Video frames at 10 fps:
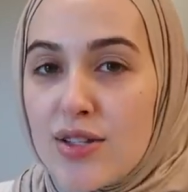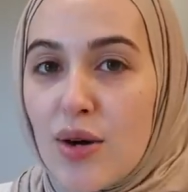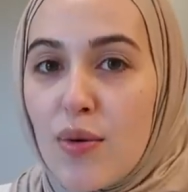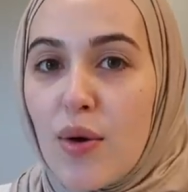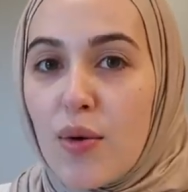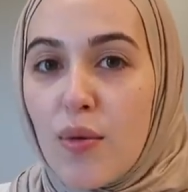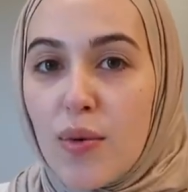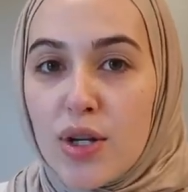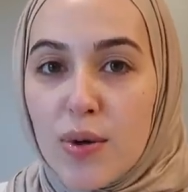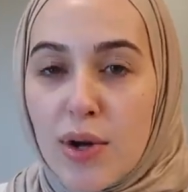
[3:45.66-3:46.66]
So
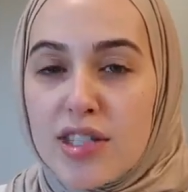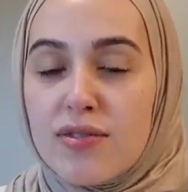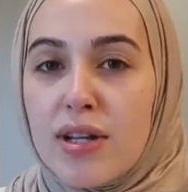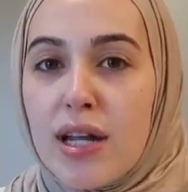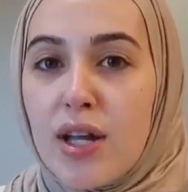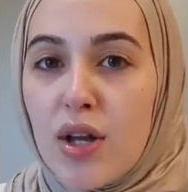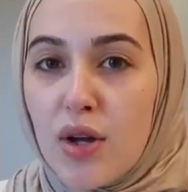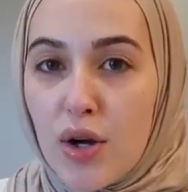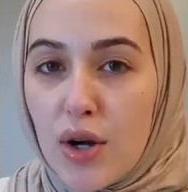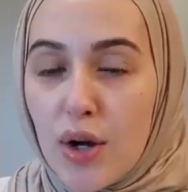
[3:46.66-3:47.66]
when you're breastfeeding,
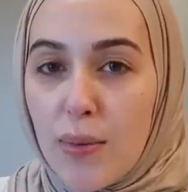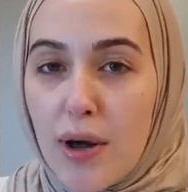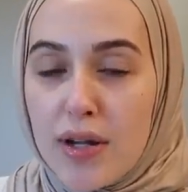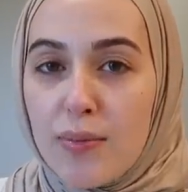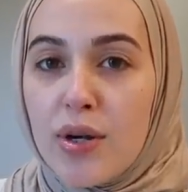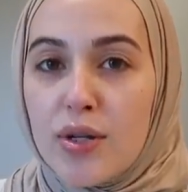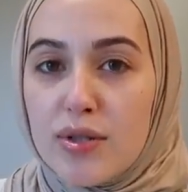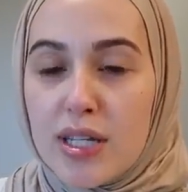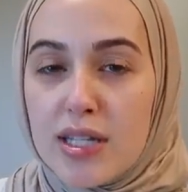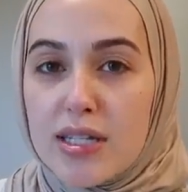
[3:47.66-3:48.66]
your body
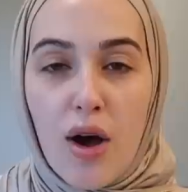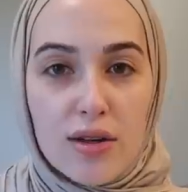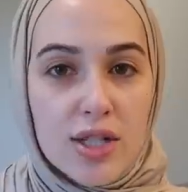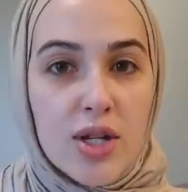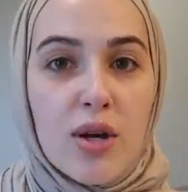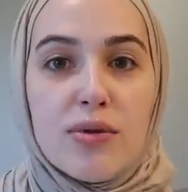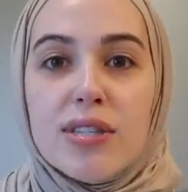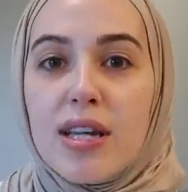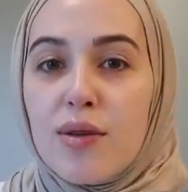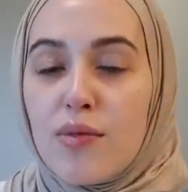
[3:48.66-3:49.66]
produces
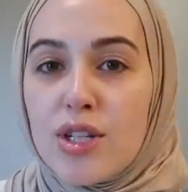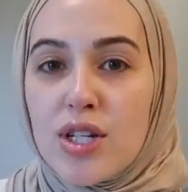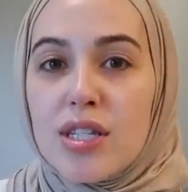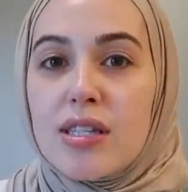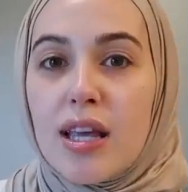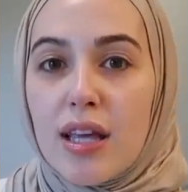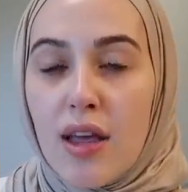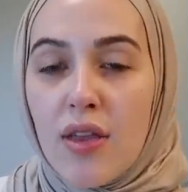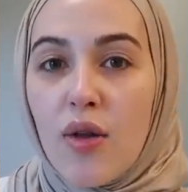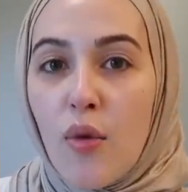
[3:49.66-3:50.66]
oxytocin, which is like
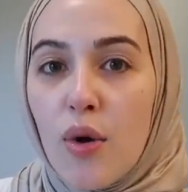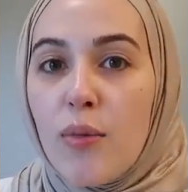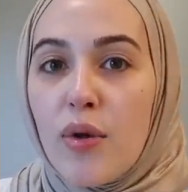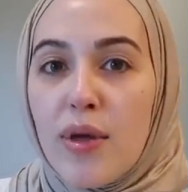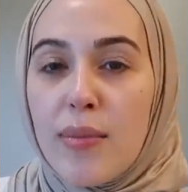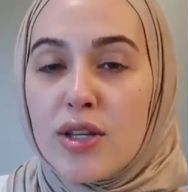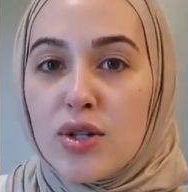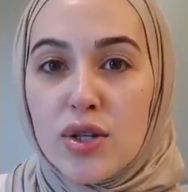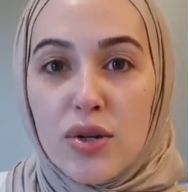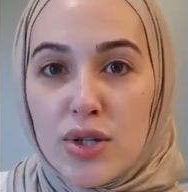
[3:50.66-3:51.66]
the hormone that makes
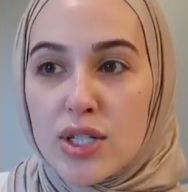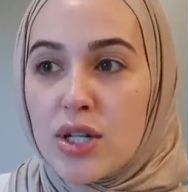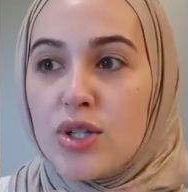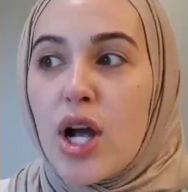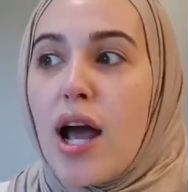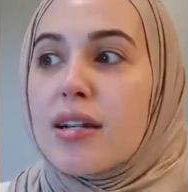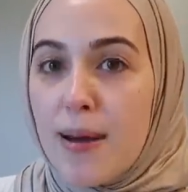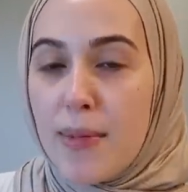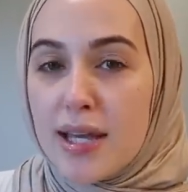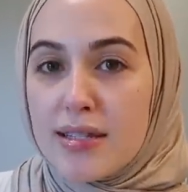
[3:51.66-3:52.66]
your uterus contract
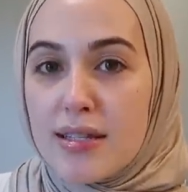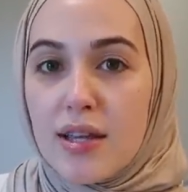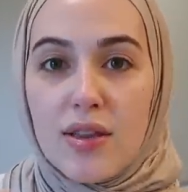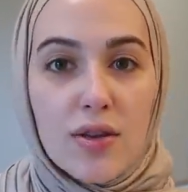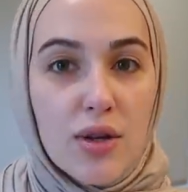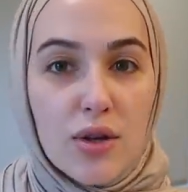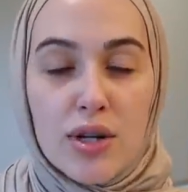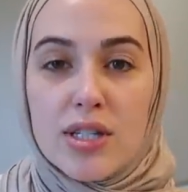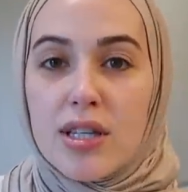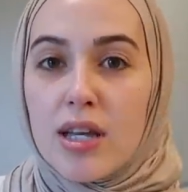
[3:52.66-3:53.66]
and makes the
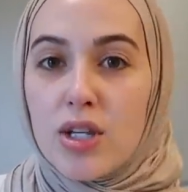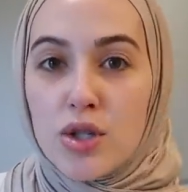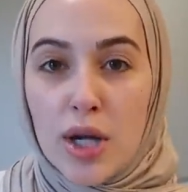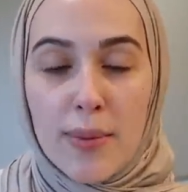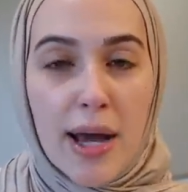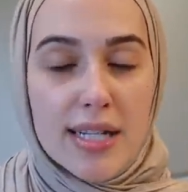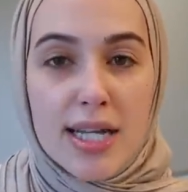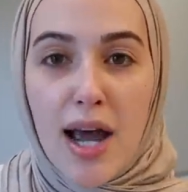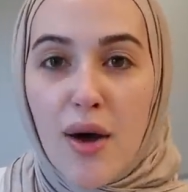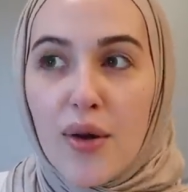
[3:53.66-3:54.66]
uterus like shrink back
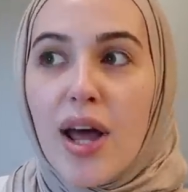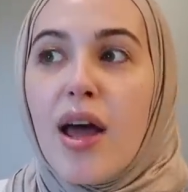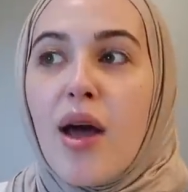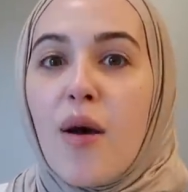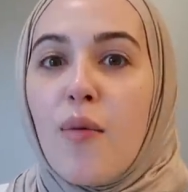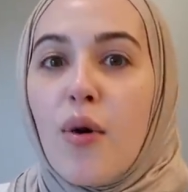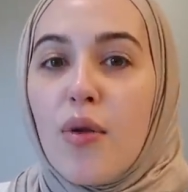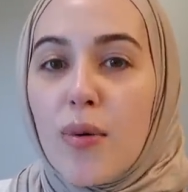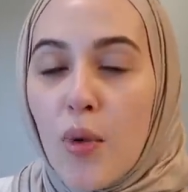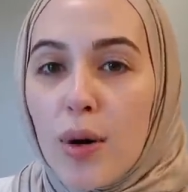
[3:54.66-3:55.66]
down.
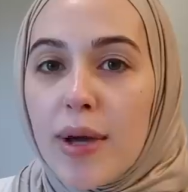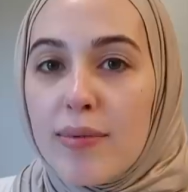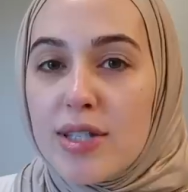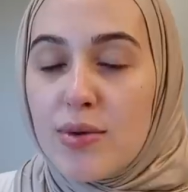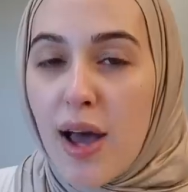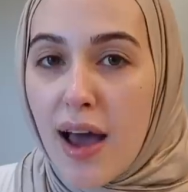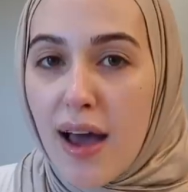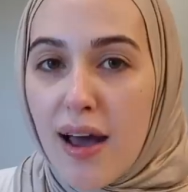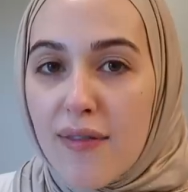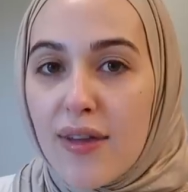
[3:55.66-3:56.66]
Well, the more babies you
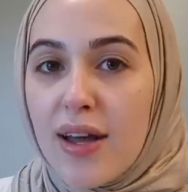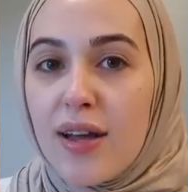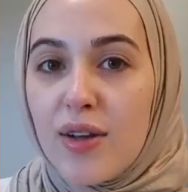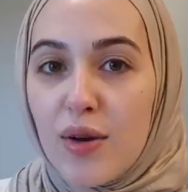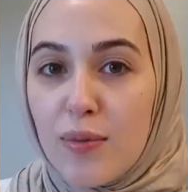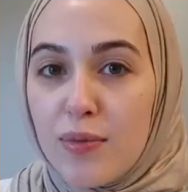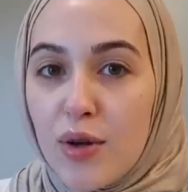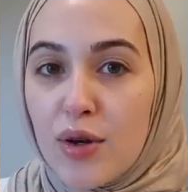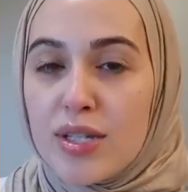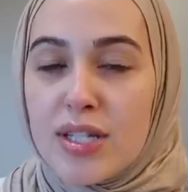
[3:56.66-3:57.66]
have, your
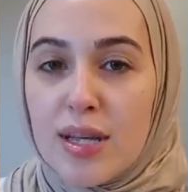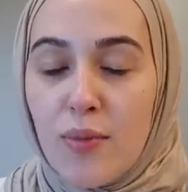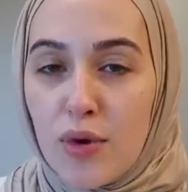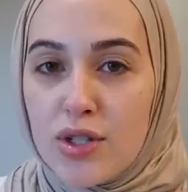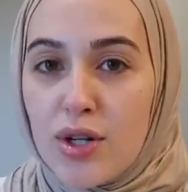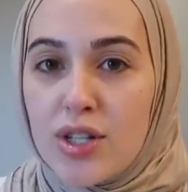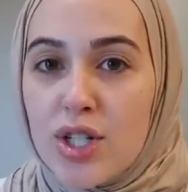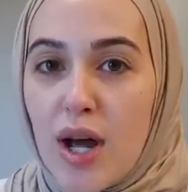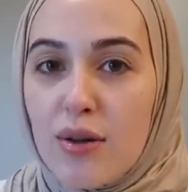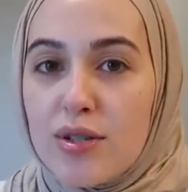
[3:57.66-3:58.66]
uterus is like more
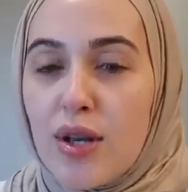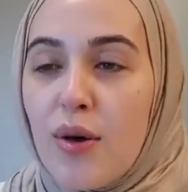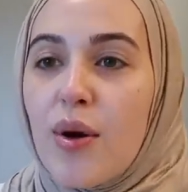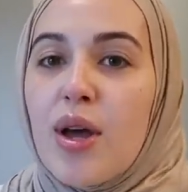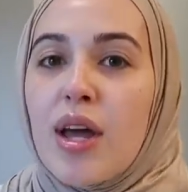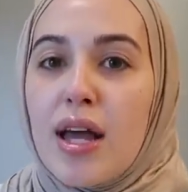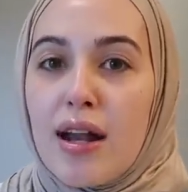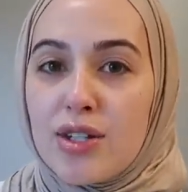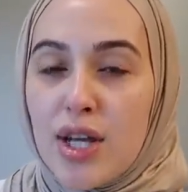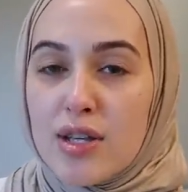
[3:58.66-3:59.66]
stretched out, so it
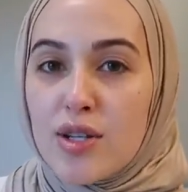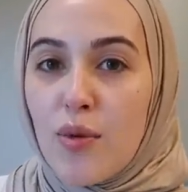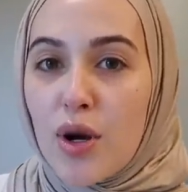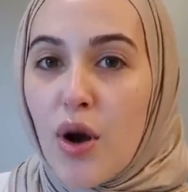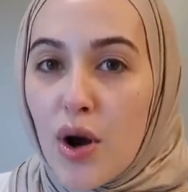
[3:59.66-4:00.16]
actually has to work